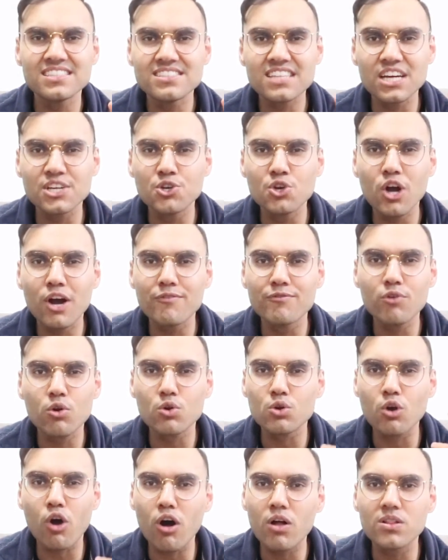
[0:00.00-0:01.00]
that you have no
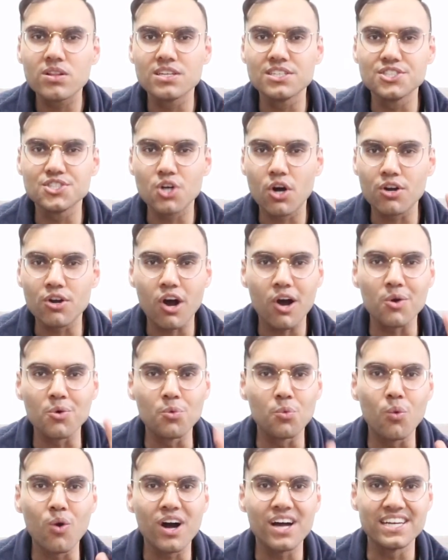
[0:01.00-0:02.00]
knowledge on how to
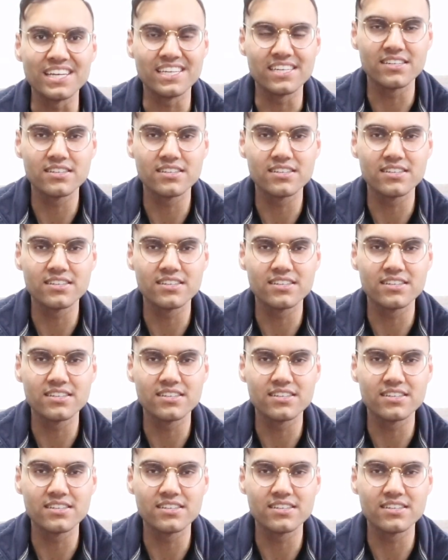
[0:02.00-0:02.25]
run.